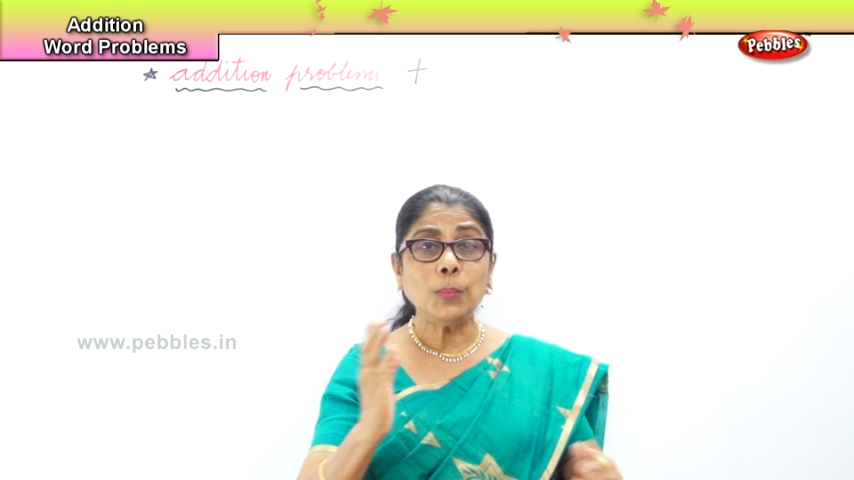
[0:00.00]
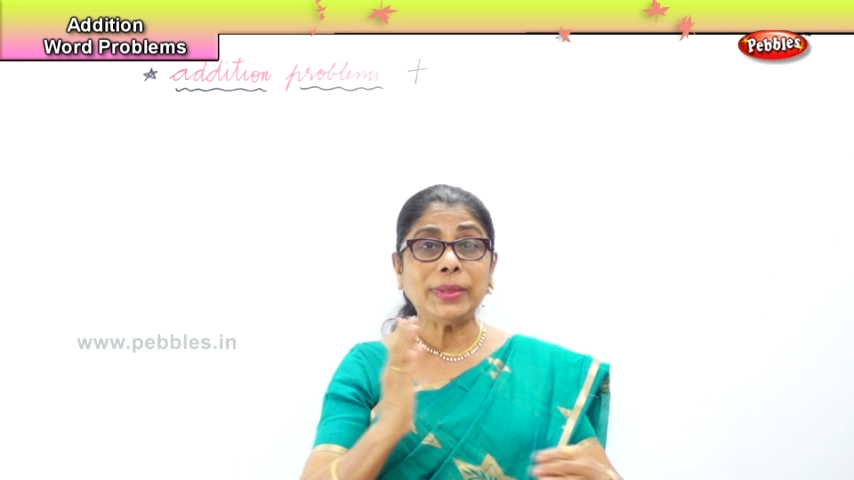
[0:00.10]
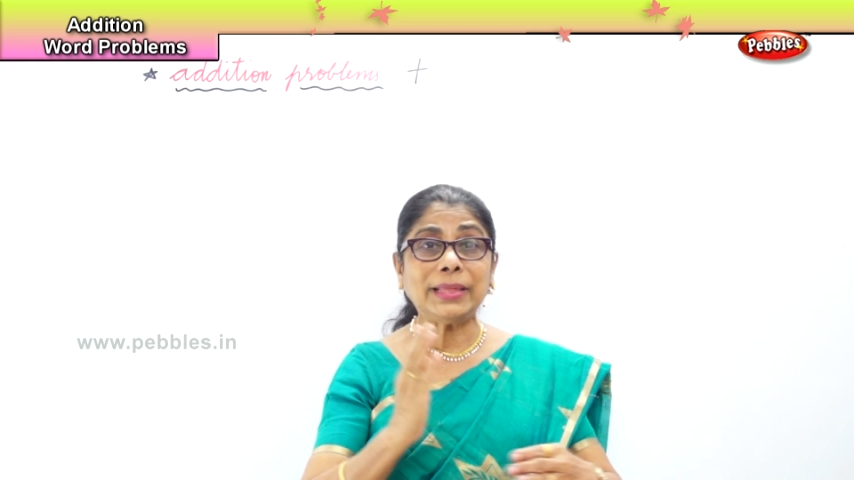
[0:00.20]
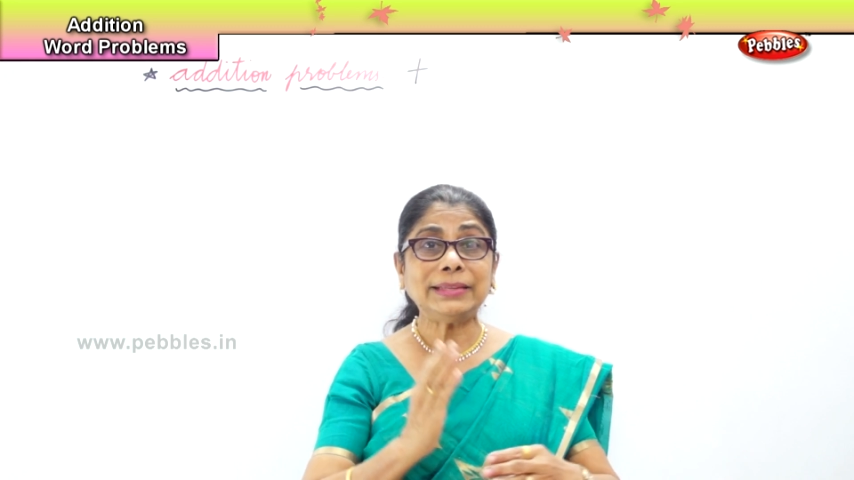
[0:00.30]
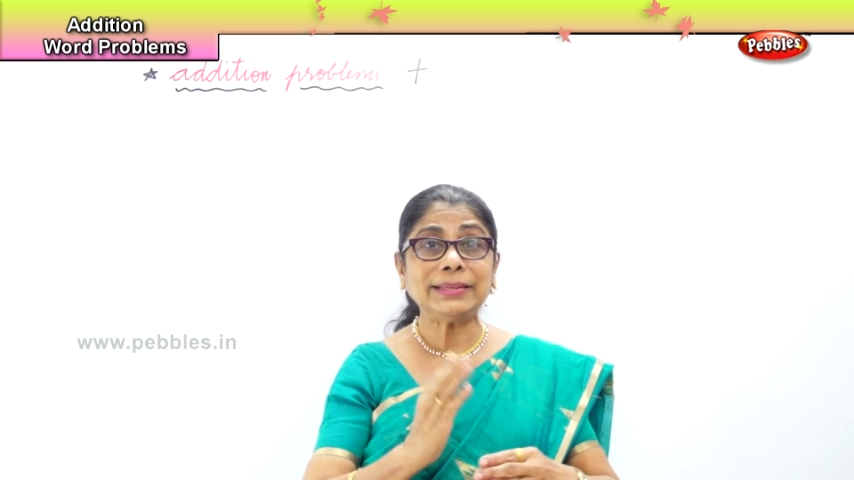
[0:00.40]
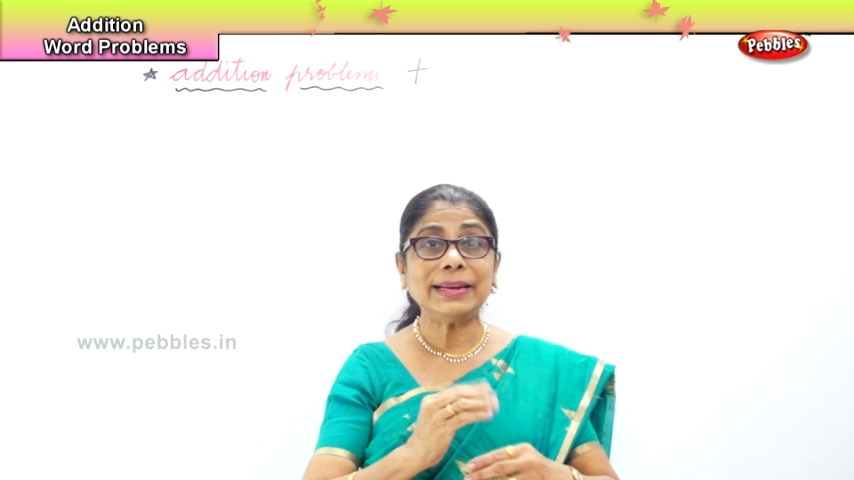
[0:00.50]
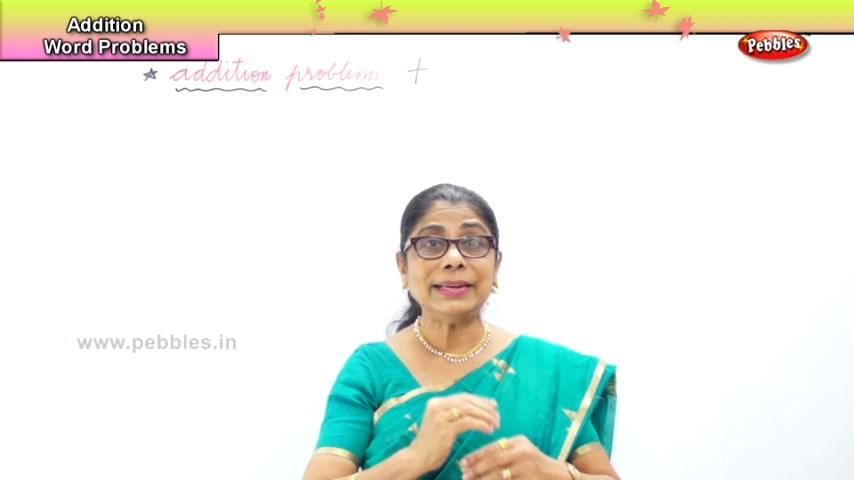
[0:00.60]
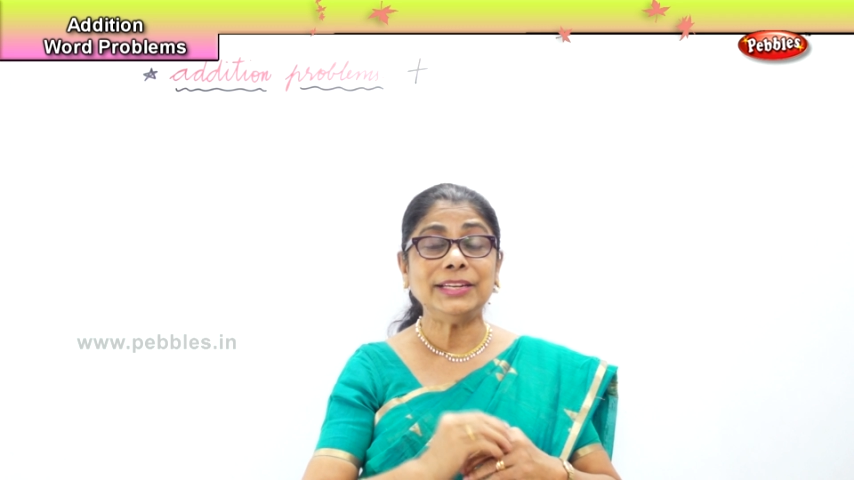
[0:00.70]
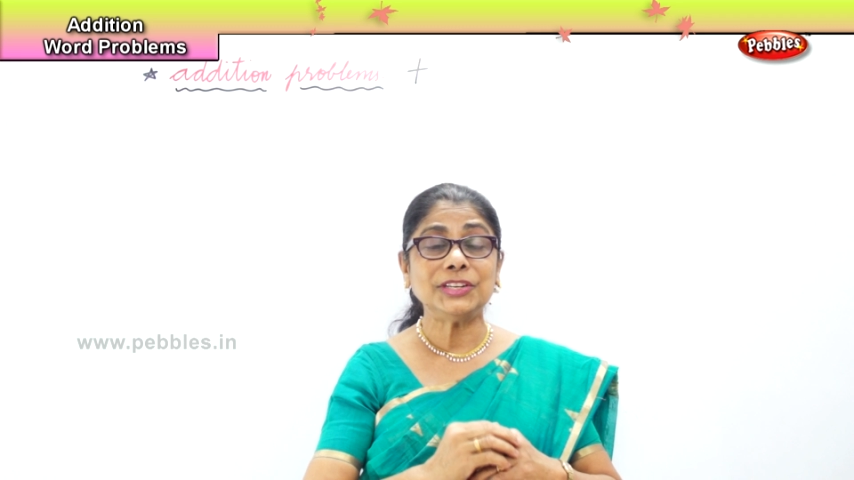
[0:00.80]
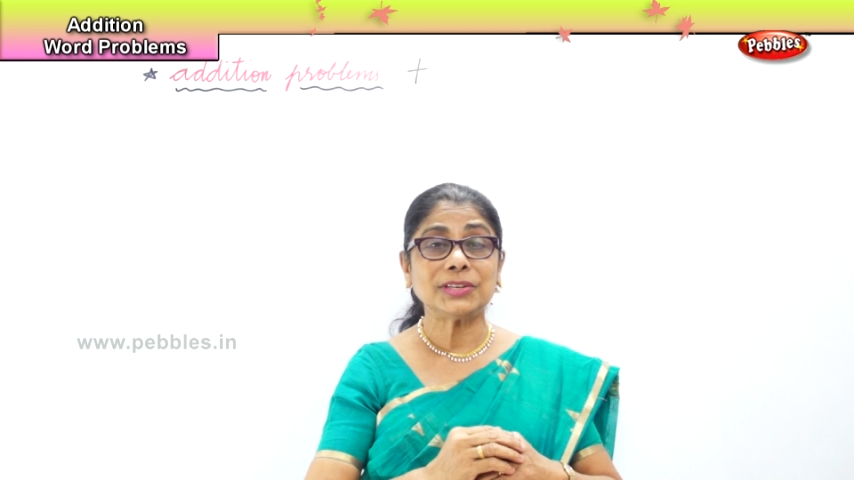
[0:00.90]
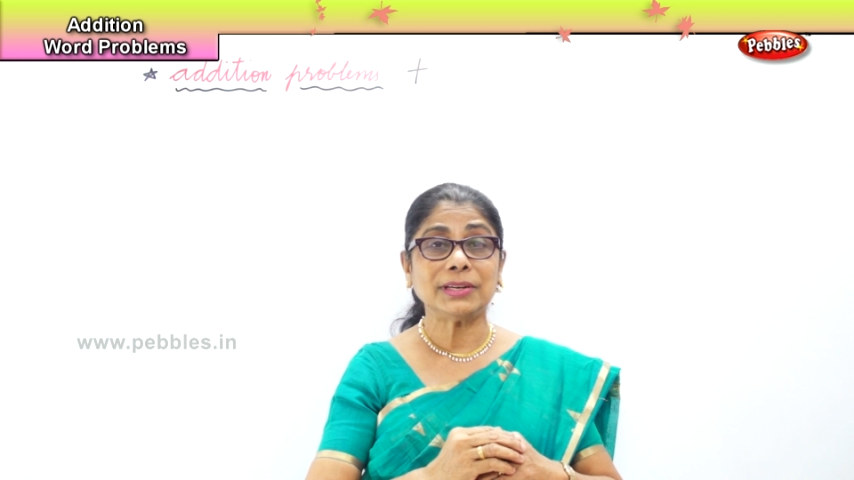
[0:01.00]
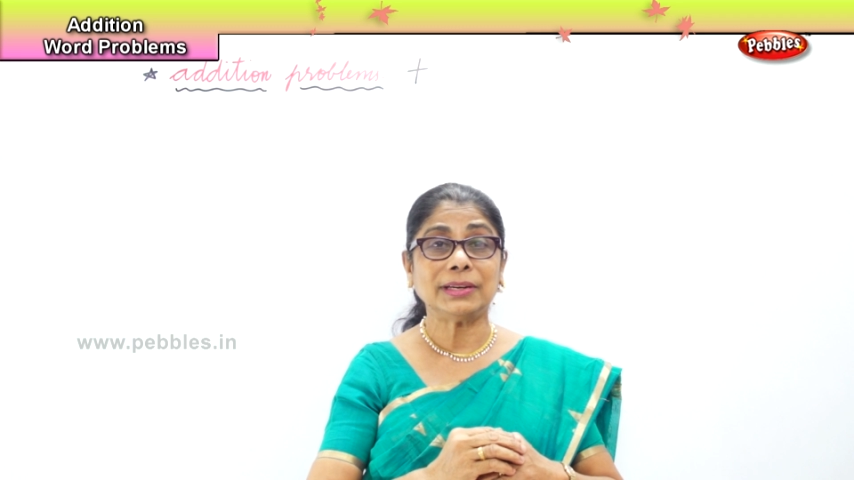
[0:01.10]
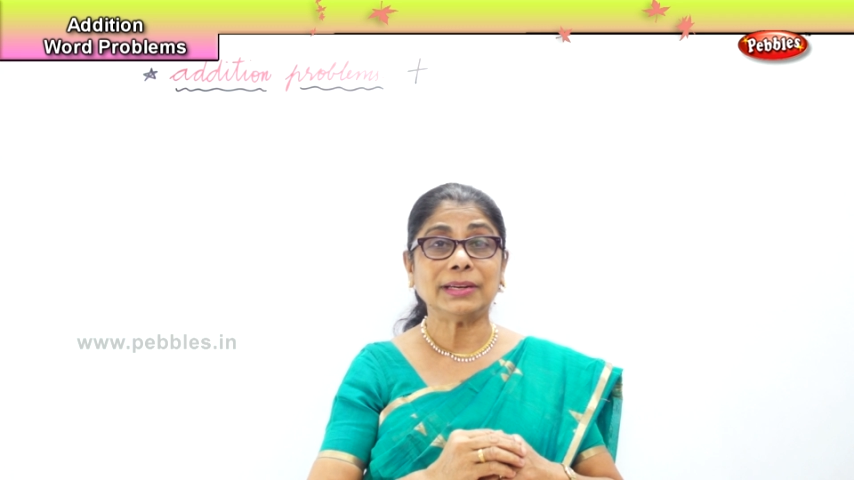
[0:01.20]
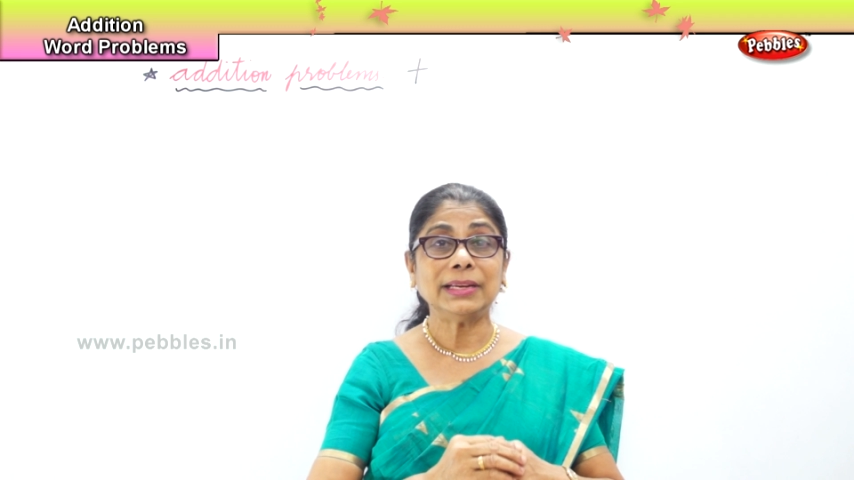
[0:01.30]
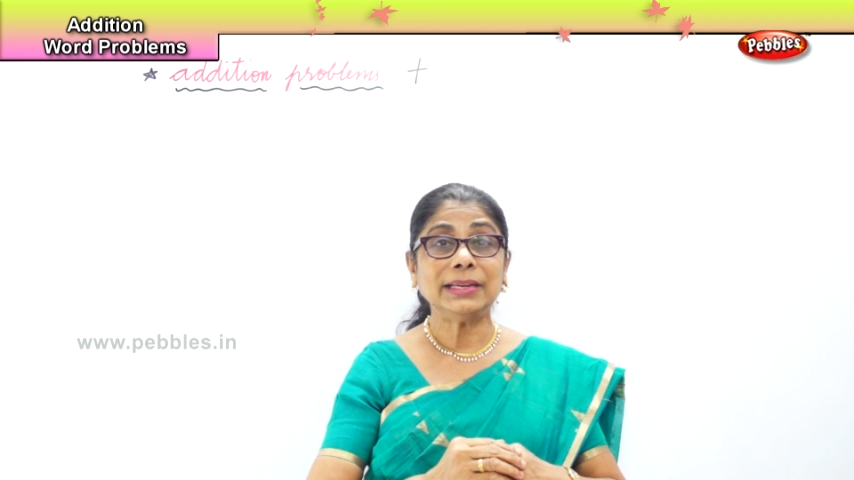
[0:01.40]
whether it's an addition.